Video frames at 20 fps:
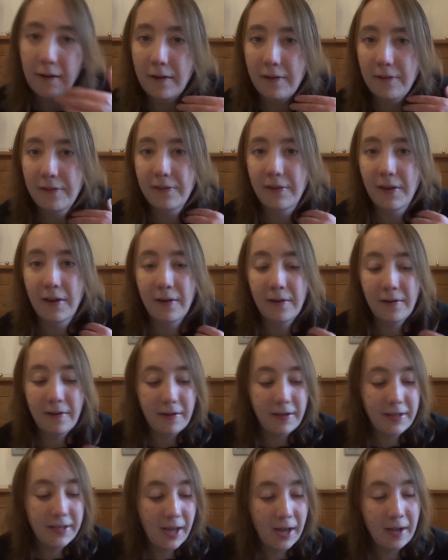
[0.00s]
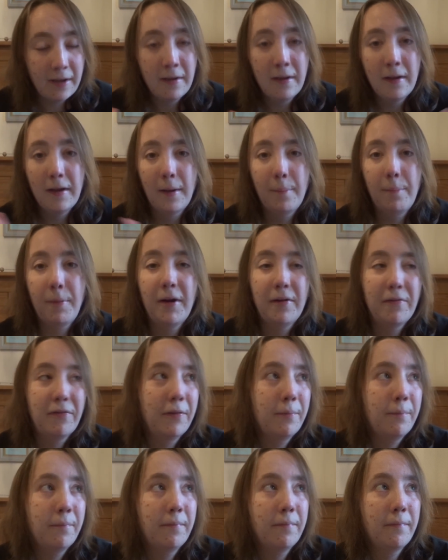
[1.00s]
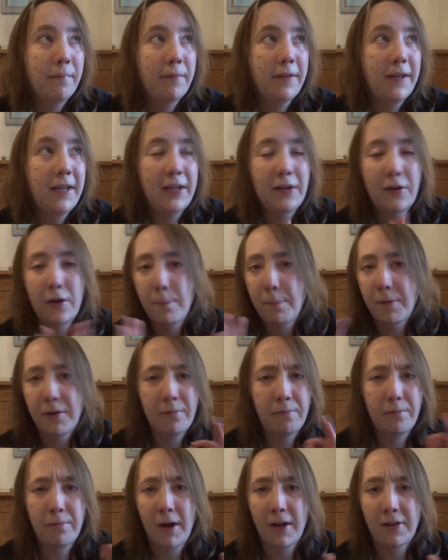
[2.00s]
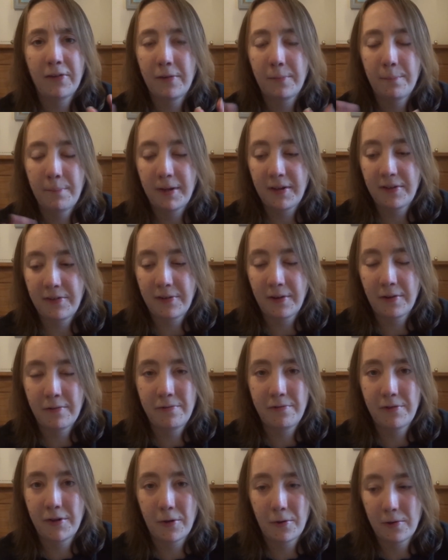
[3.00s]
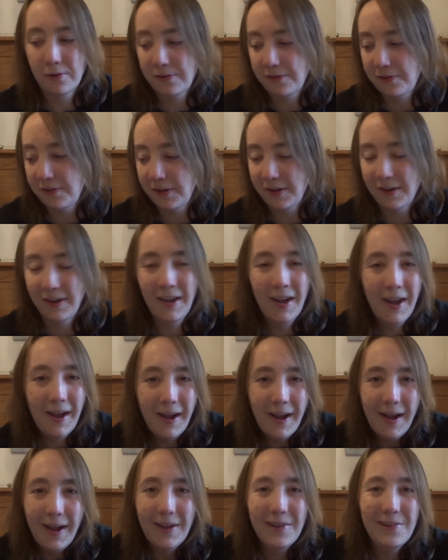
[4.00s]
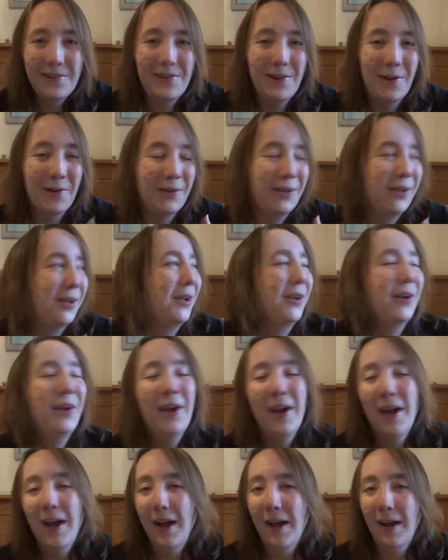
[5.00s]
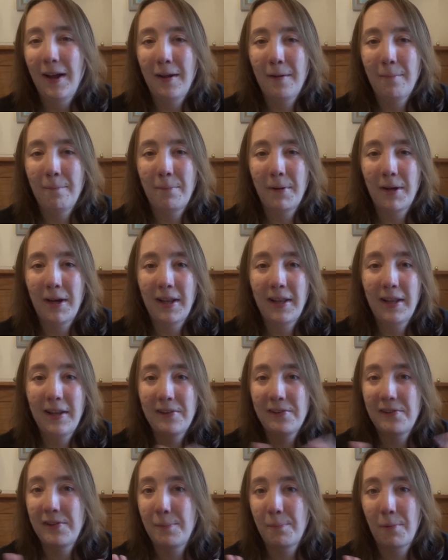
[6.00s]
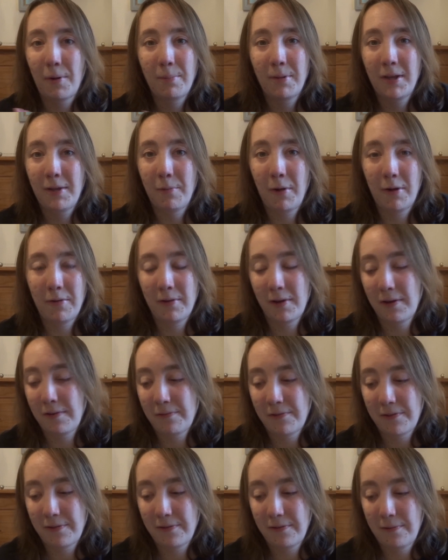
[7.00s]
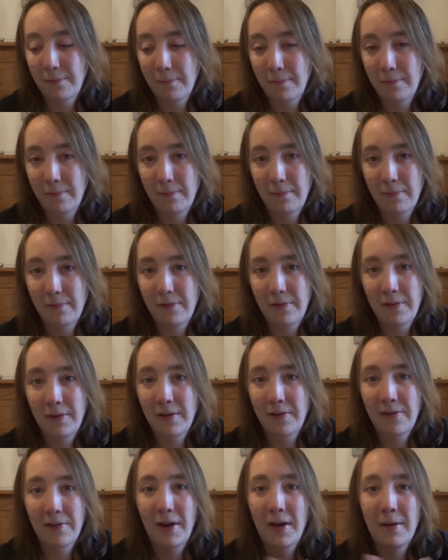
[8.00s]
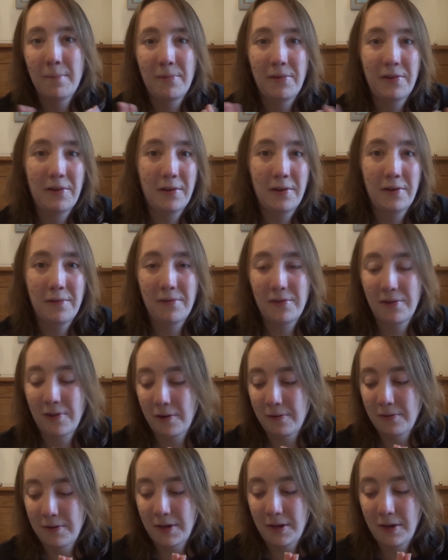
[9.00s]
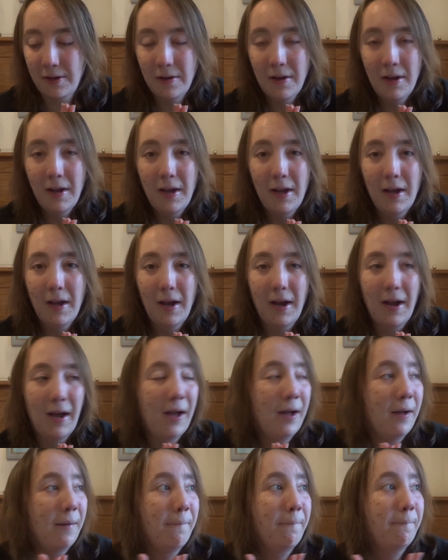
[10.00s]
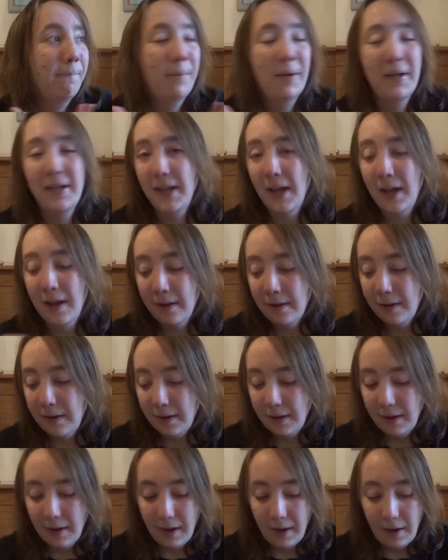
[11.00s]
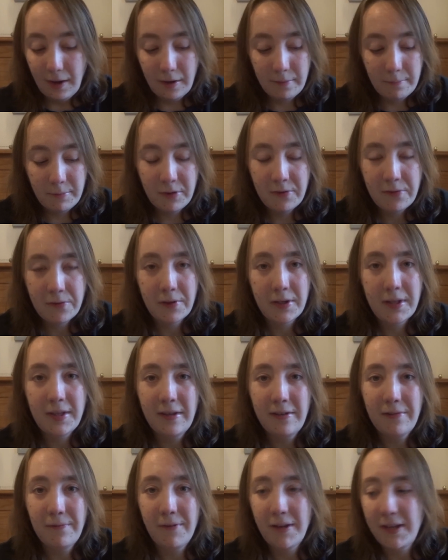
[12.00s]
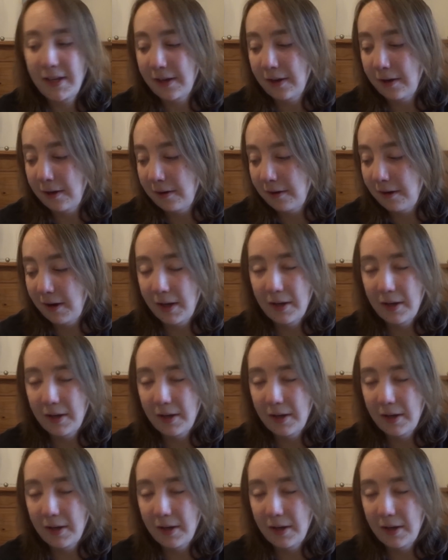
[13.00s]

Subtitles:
So yeah, apart from the couple of random bits I forgot to show you, but I literally probably won't have the time to have shown you. But yeah, hope you enjoyed this video.